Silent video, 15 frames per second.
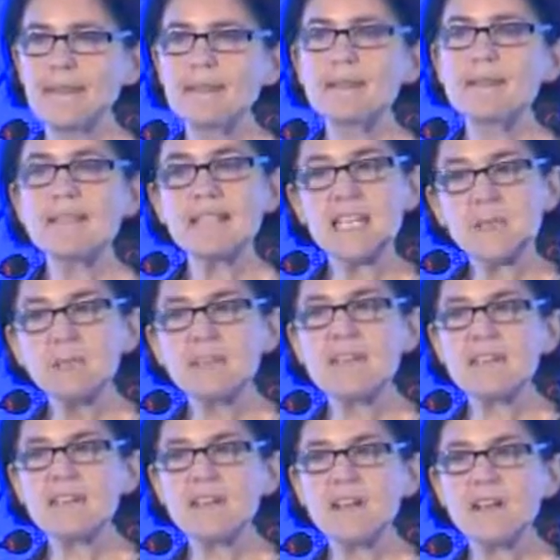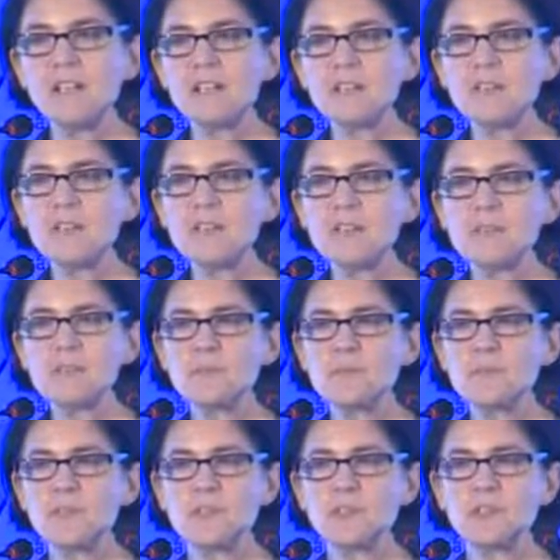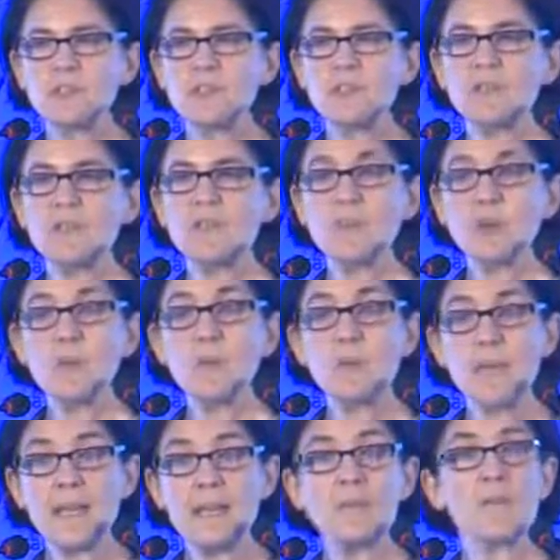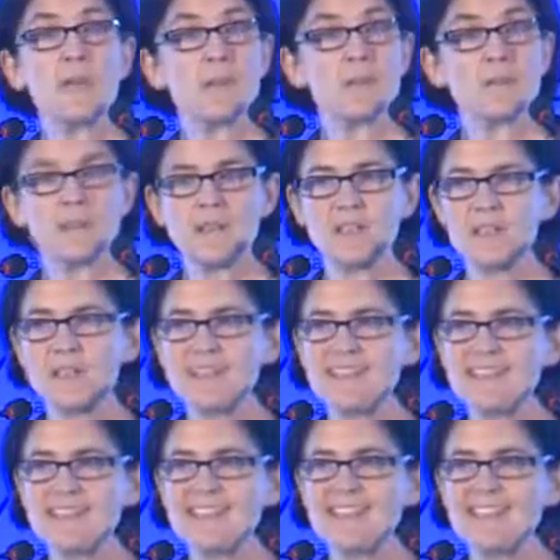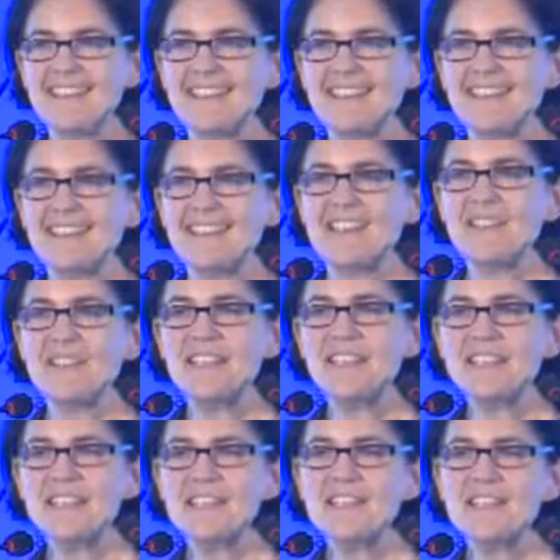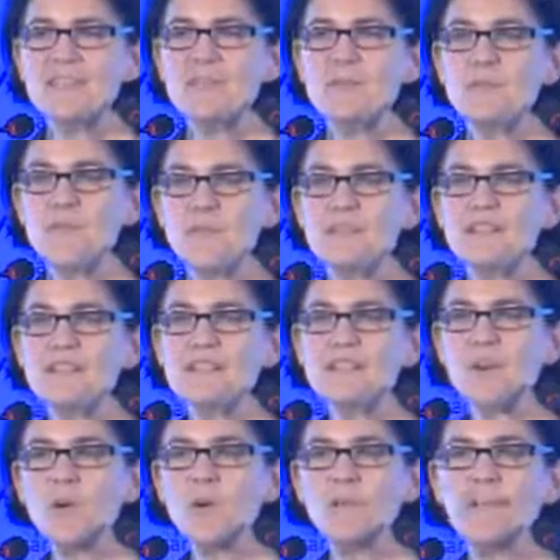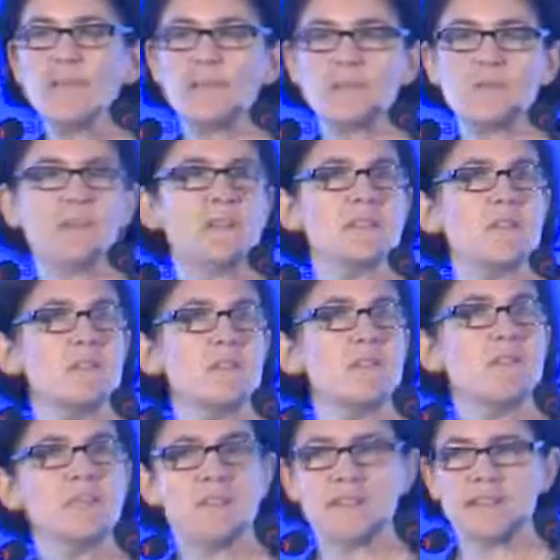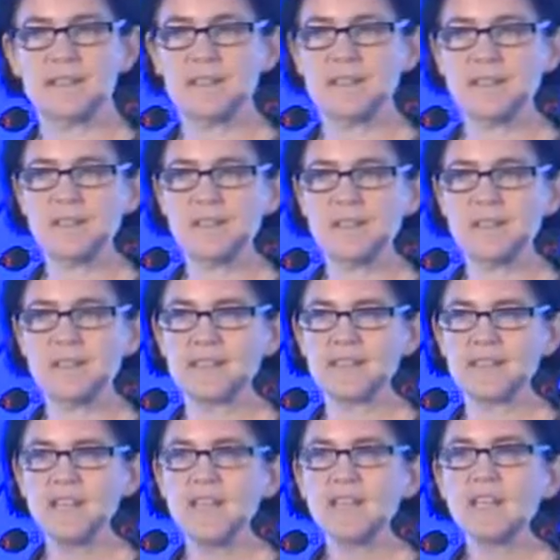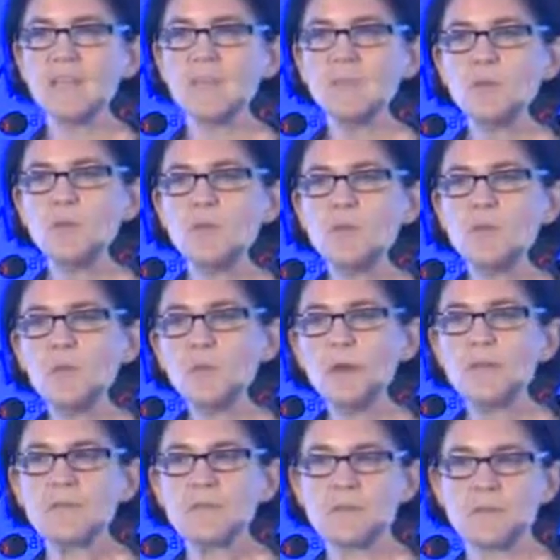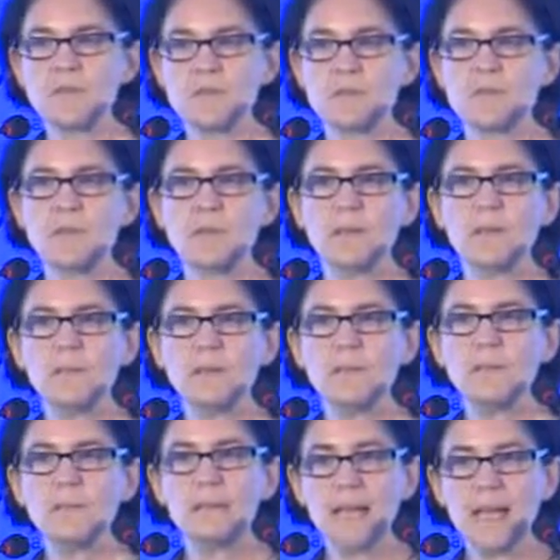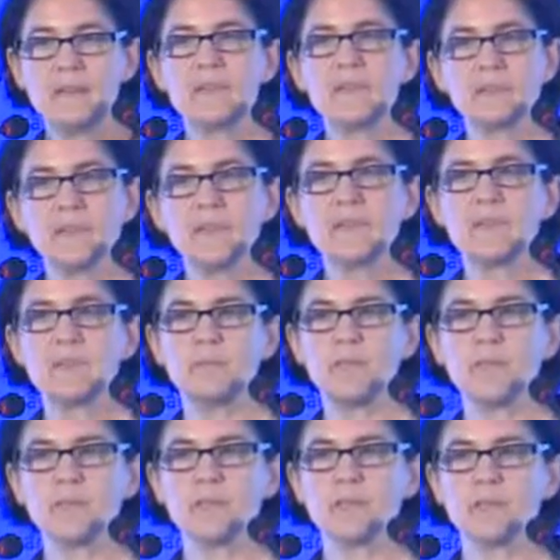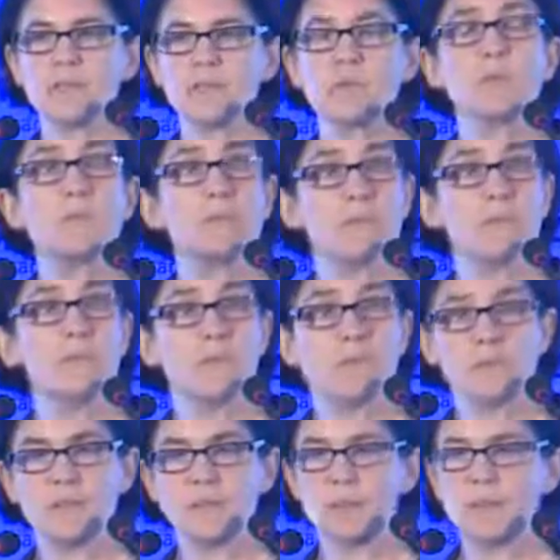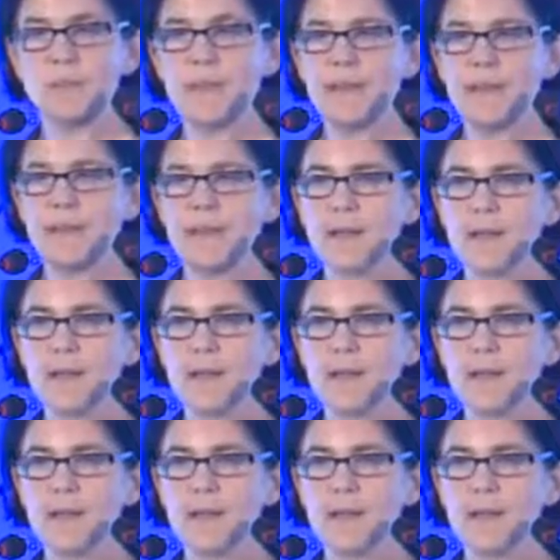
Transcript: Sustainable technology for transportation could show the way for other countries. If India focuses only on fossil fuel technologies, the movement away from these would have significant barriers, which would be difficult to break.